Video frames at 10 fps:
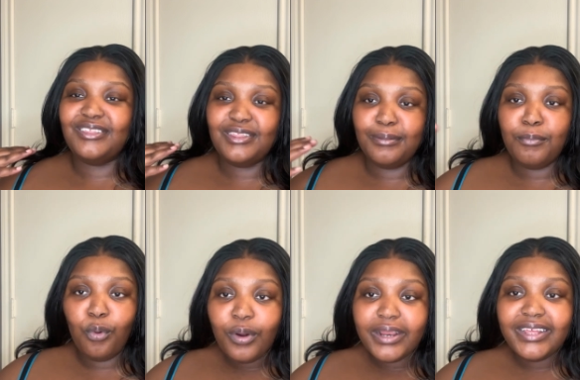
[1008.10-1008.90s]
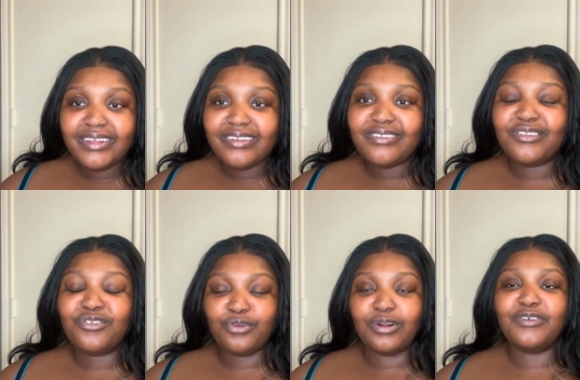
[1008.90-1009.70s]
the morning is the
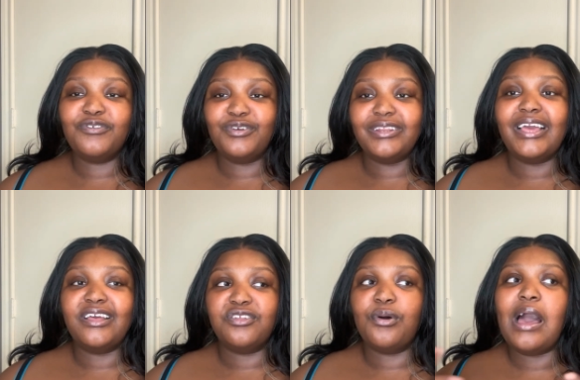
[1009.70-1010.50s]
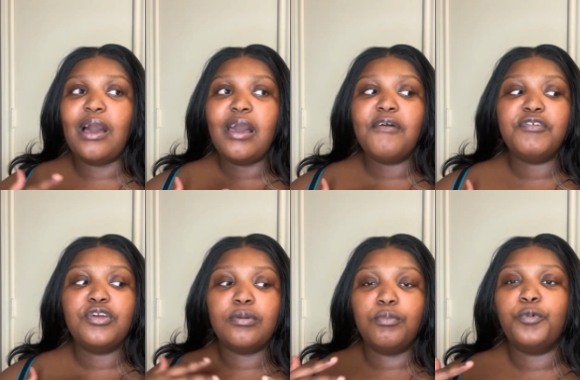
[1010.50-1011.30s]
start of your day. So however
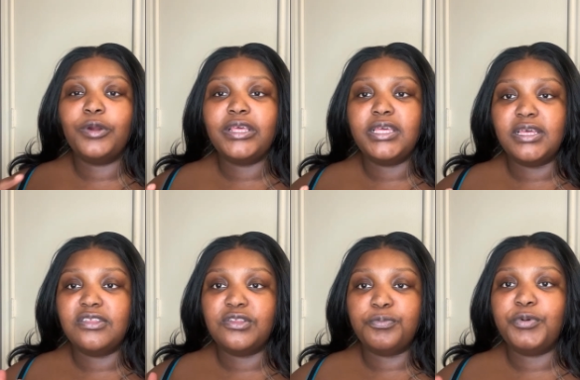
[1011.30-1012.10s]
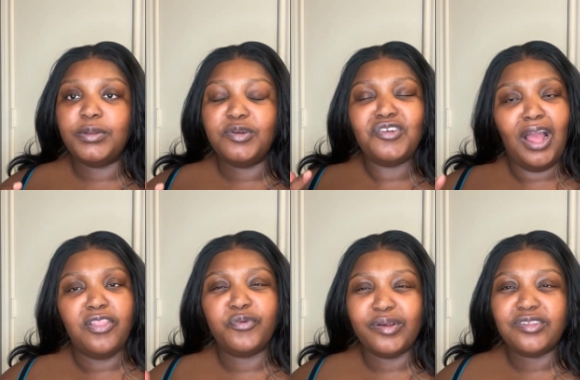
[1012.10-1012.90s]
your morning is pretty much how
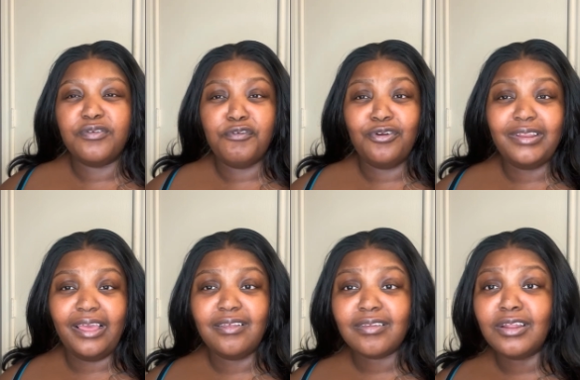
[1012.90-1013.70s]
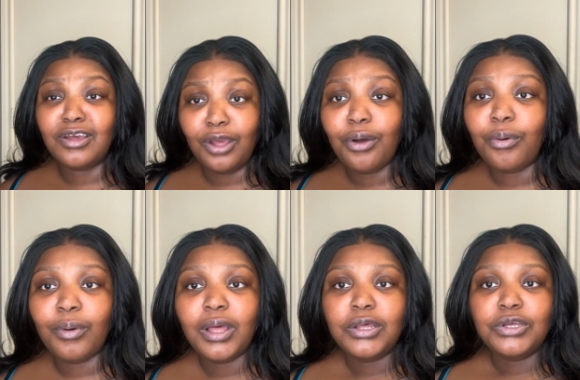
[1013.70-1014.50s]
the rest of your day is gonna go.
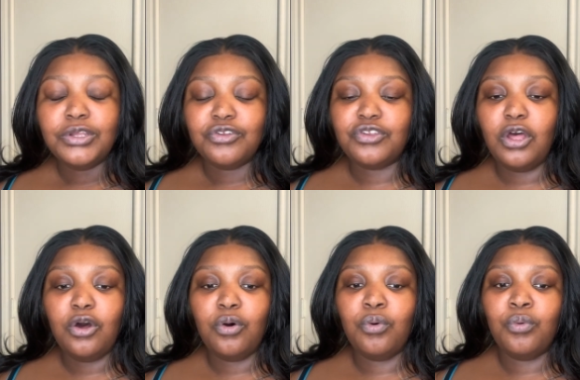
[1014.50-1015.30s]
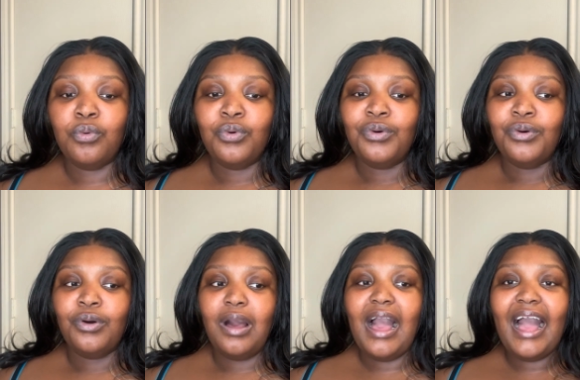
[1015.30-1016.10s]
So
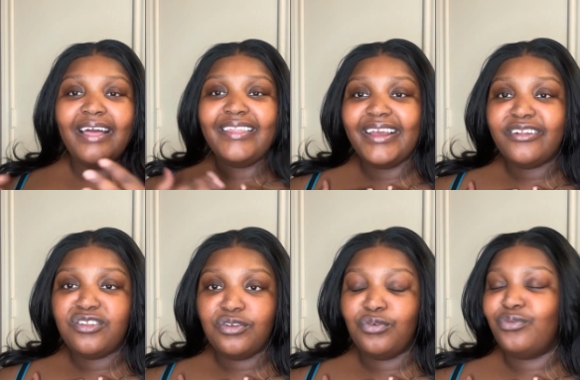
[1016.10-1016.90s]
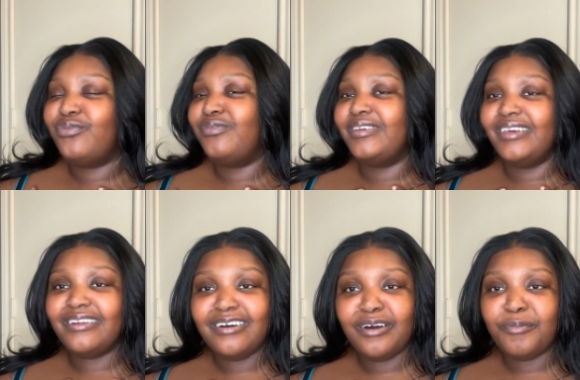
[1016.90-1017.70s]
I like to get
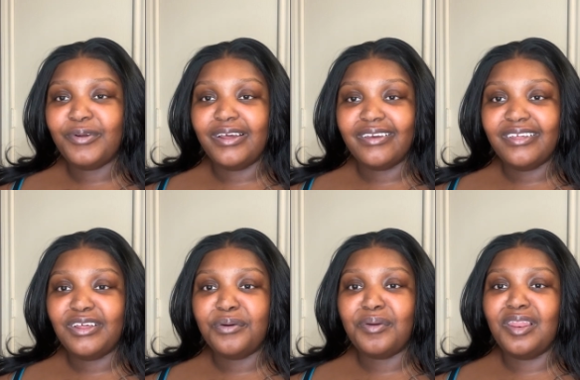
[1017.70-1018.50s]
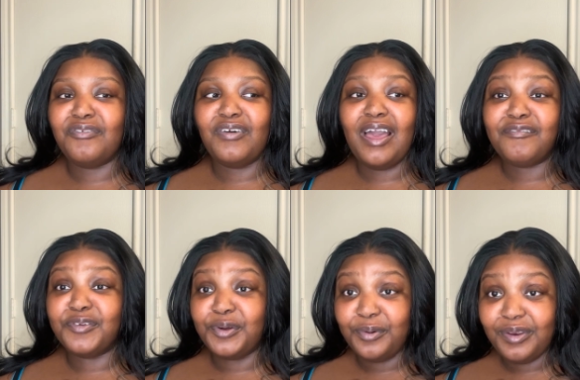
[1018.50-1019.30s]
up when I get up, and if I have to
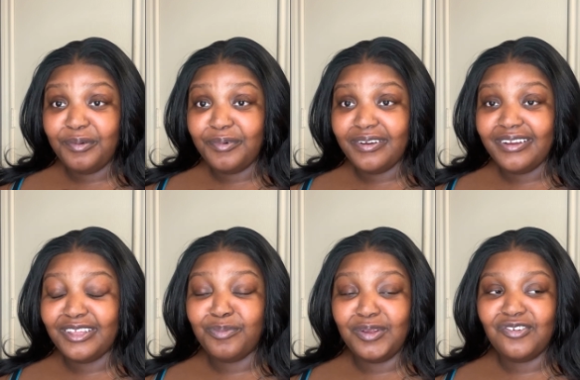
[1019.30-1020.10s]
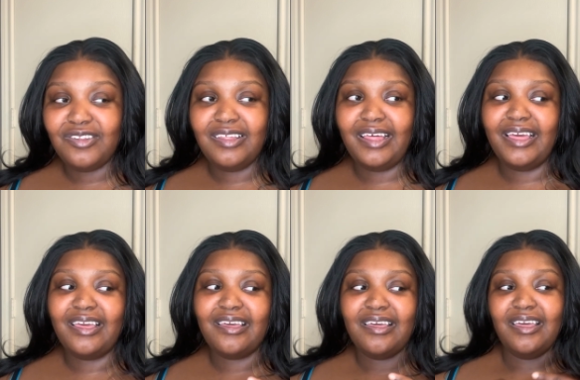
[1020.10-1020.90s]
go anywhere, especially like
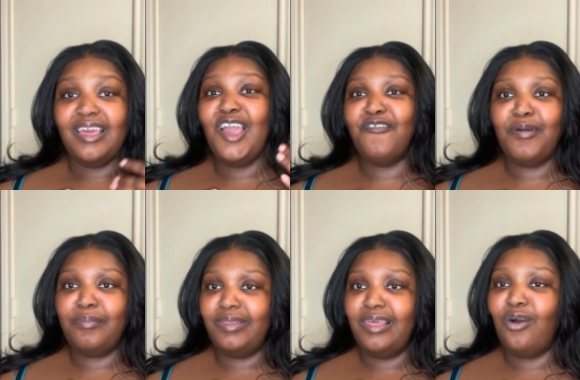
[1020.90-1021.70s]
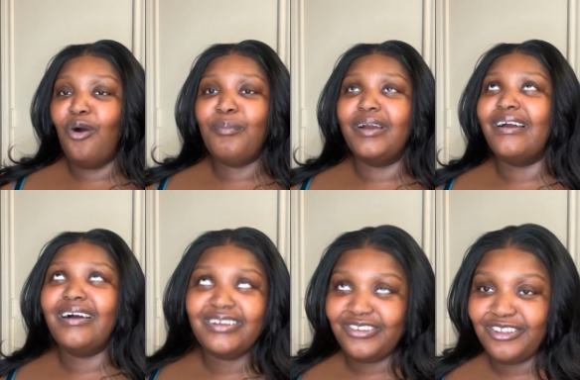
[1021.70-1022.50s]
oh my
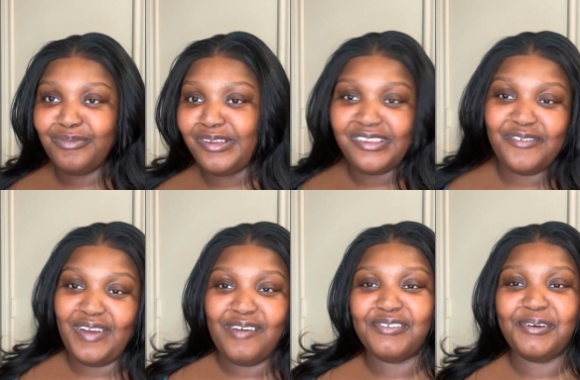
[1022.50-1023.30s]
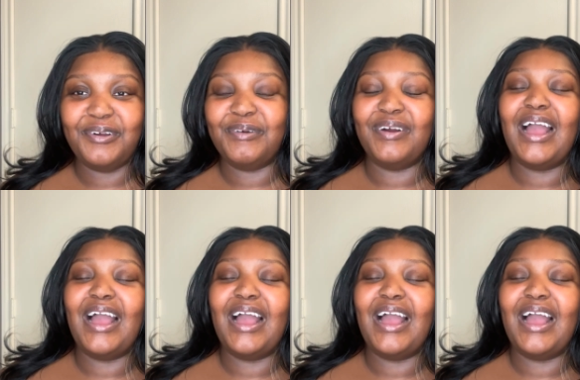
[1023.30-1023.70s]
gosh, especially if I have to go anywhere,